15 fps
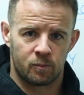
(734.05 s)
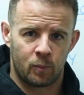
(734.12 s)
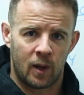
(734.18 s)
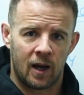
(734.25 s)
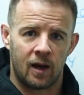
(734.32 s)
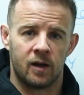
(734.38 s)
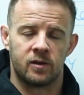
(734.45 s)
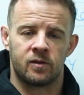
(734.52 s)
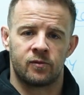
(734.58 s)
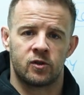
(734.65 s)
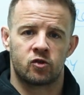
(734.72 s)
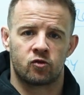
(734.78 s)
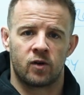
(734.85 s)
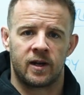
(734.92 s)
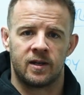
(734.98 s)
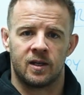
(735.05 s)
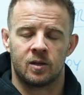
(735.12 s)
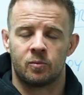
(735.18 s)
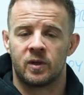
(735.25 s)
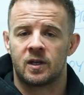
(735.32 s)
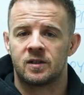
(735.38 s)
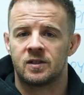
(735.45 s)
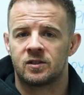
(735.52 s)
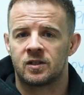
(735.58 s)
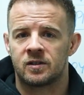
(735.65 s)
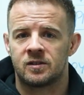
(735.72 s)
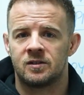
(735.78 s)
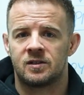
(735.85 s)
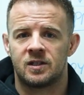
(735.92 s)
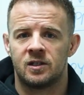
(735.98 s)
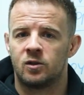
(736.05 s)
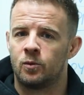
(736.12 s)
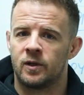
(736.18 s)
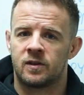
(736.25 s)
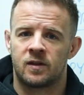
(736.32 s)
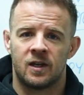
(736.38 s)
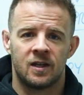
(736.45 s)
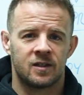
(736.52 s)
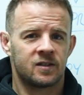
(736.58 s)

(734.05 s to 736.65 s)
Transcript: part of the training because it doesn't deal with